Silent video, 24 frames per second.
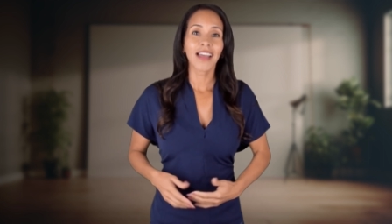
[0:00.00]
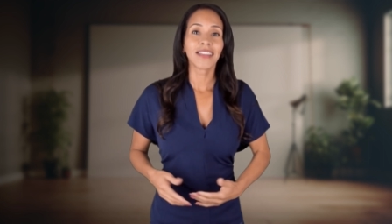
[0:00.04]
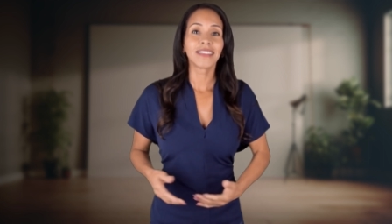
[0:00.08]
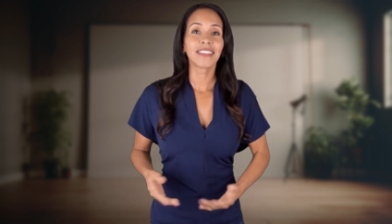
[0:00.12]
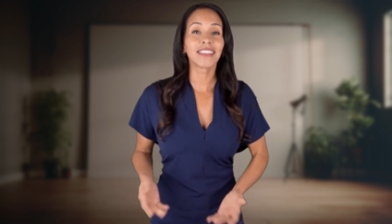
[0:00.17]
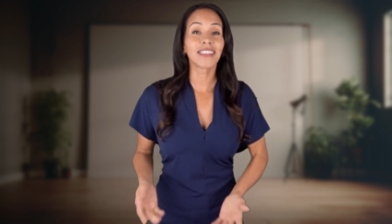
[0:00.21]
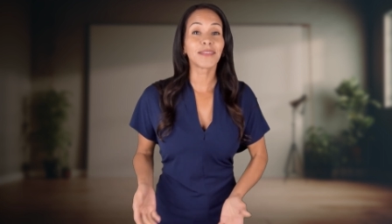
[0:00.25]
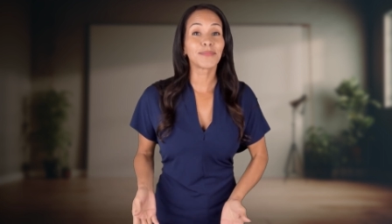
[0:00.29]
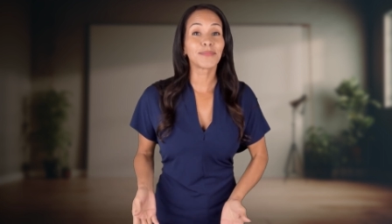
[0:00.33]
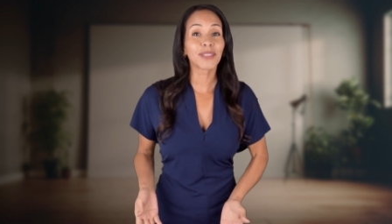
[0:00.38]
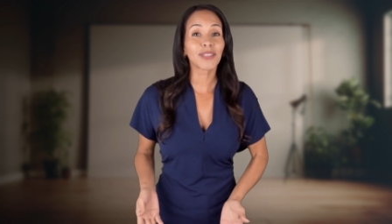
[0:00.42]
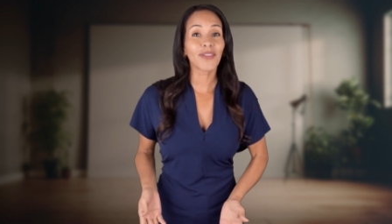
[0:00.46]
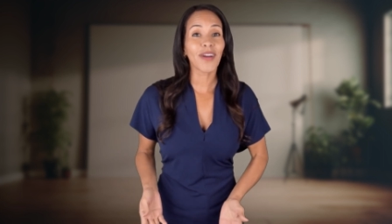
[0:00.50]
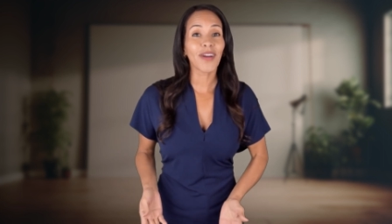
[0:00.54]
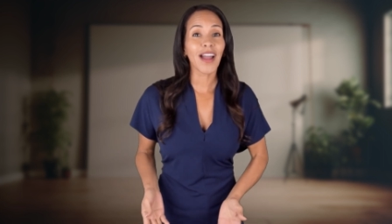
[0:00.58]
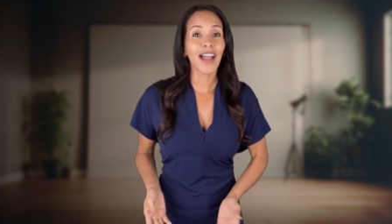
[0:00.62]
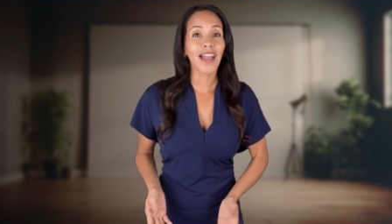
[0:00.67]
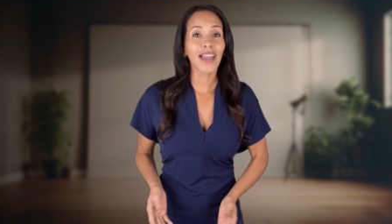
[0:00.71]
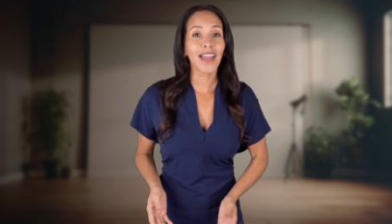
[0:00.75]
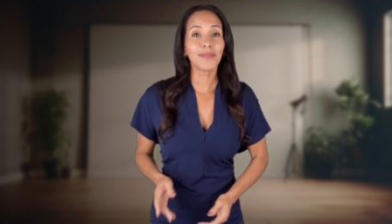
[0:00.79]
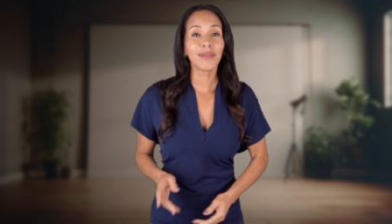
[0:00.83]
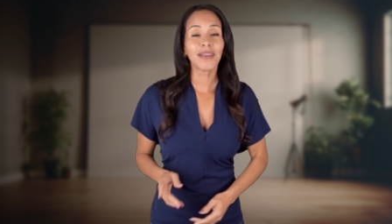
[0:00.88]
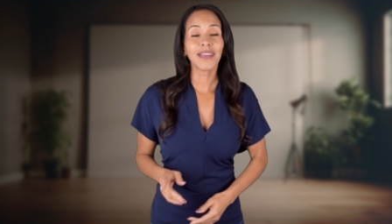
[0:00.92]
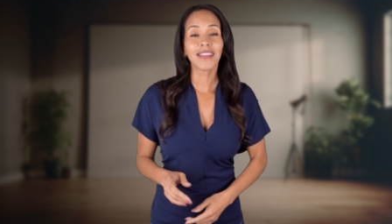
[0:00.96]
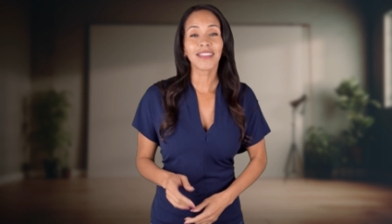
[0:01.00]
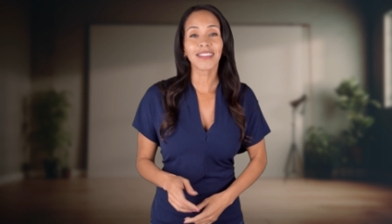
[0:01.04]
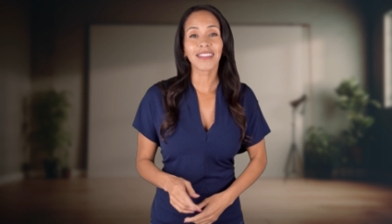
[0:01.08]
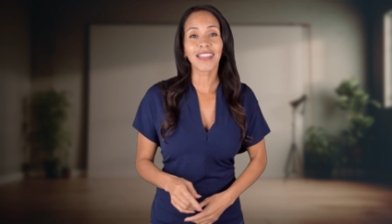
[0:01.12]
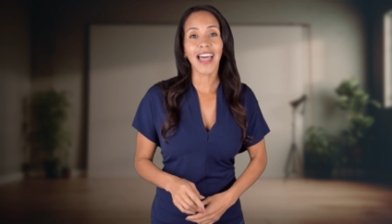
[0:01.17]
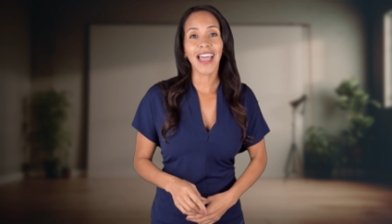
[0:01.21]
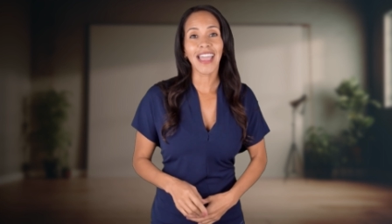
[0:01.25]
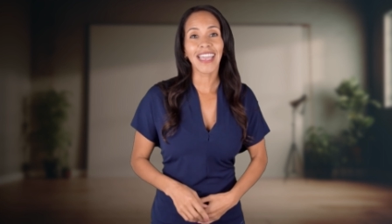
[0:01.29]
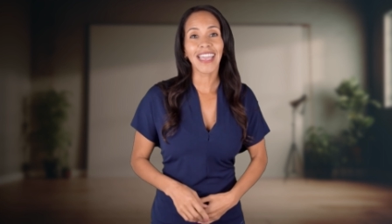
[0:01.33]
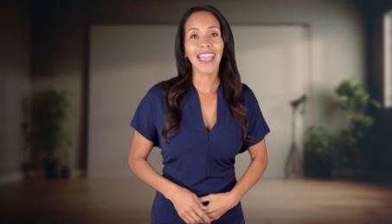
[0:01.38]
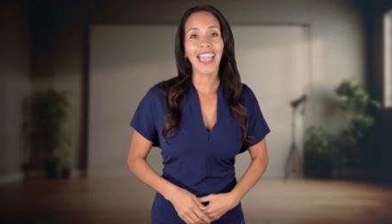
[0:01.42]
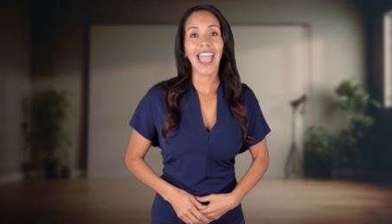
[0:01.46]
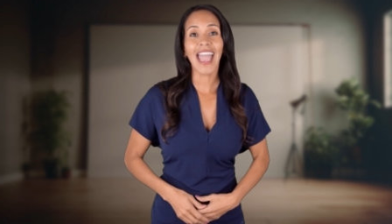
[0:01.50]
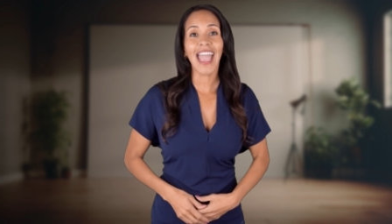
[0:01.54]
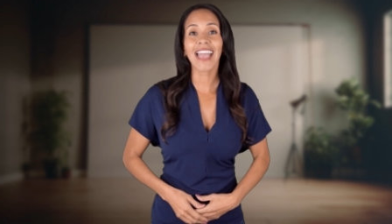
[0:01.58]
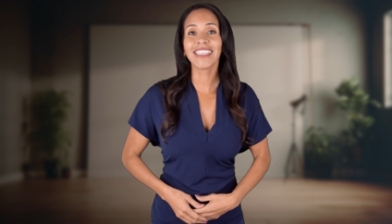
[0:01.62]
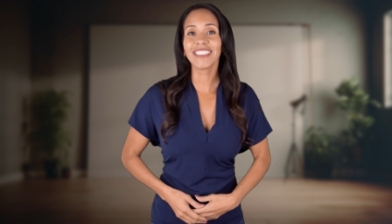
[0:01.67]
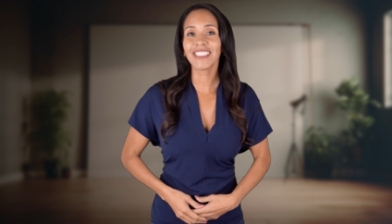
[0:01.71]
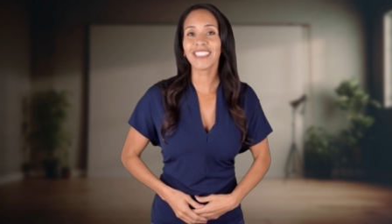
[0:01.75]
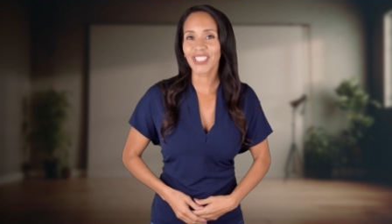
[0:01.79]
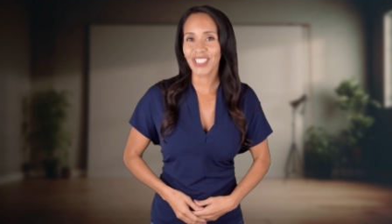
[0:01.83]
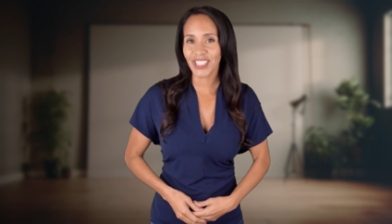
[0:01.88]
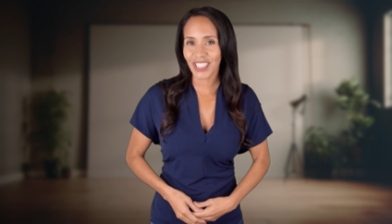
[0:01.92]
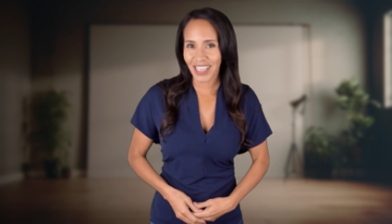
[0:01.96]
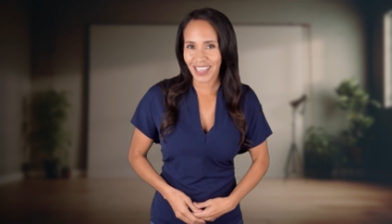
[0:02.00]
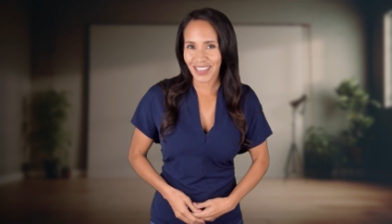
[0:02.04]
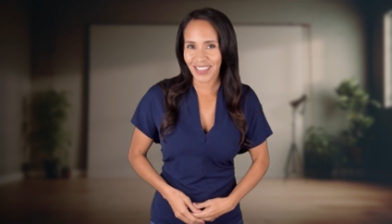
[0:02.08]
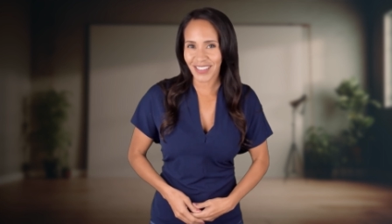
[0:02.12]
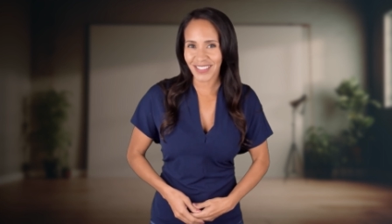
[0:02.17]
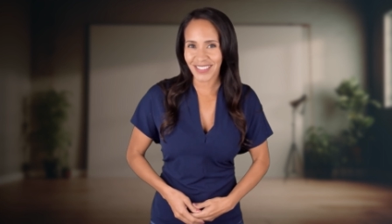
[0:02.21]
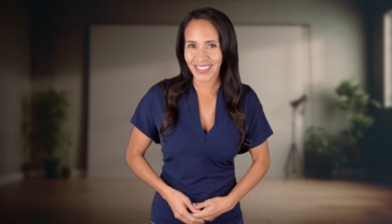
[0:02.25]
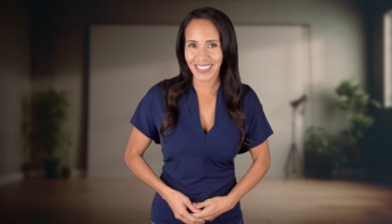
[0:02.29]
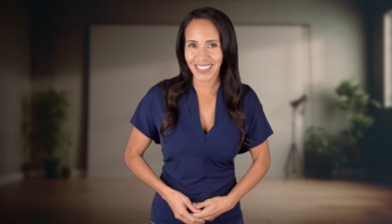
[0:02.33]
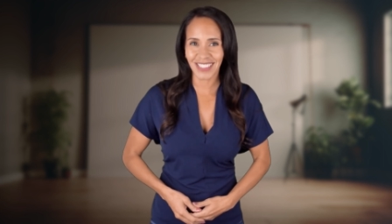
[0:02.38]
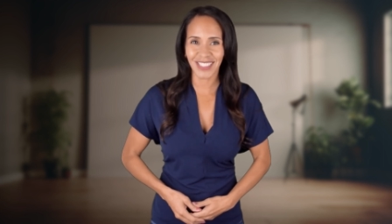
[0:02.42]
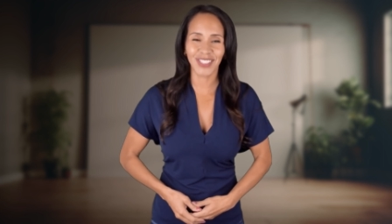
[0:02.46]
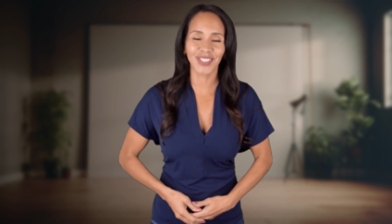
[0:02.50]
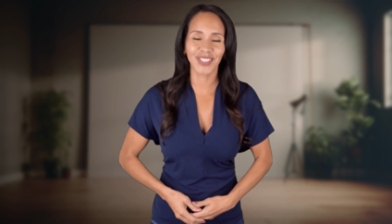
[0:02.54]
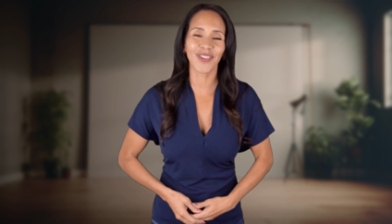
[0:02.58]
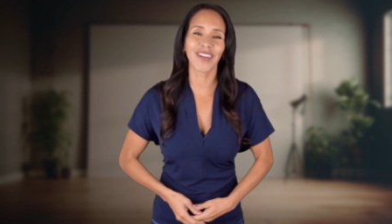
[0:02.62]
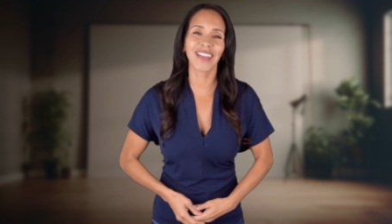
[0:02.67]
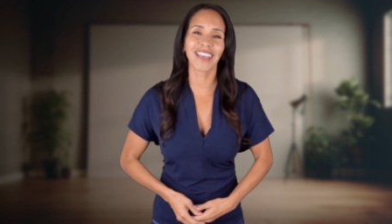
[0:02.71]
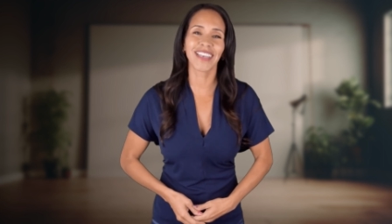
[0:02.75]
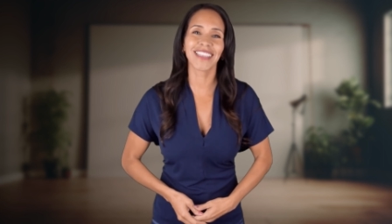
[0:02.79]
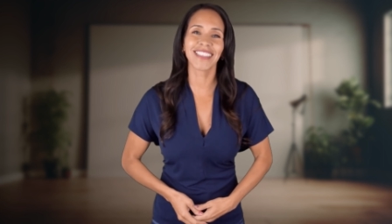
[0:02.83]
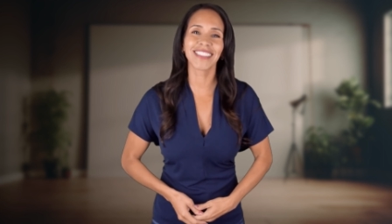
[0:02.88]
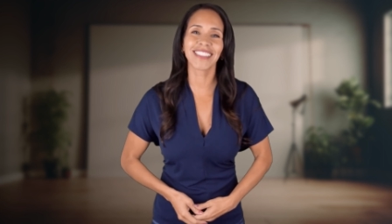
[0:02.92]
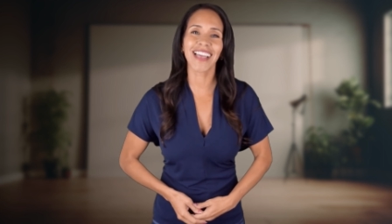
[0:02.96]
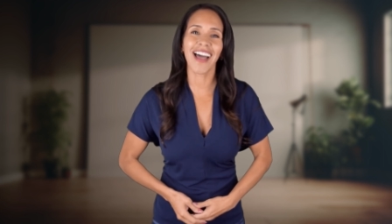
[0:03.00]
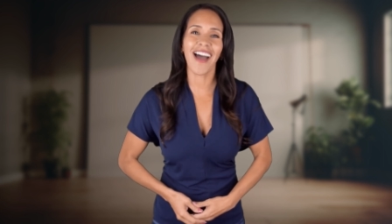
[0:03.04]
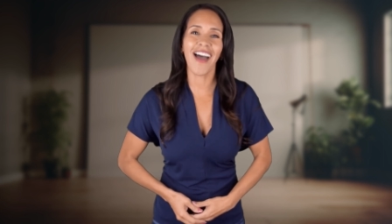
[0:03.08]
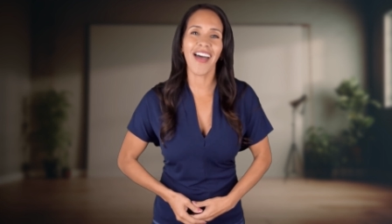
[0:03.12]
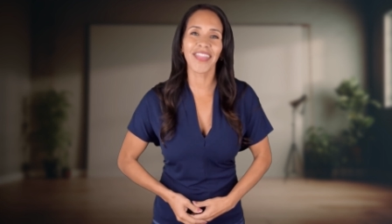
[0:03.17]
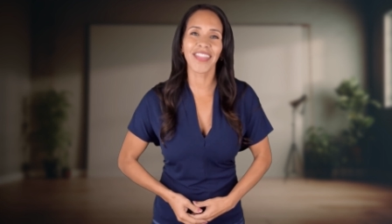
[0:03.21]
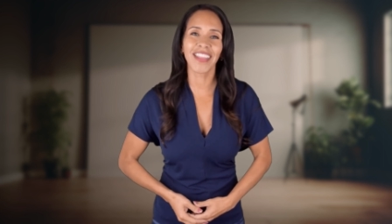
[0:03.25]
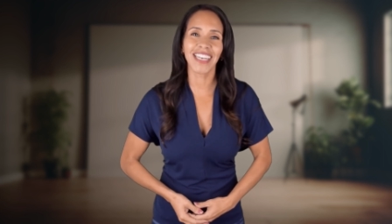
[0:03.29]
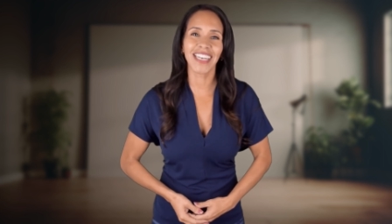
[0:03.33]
Subscribe, like, and share to join us on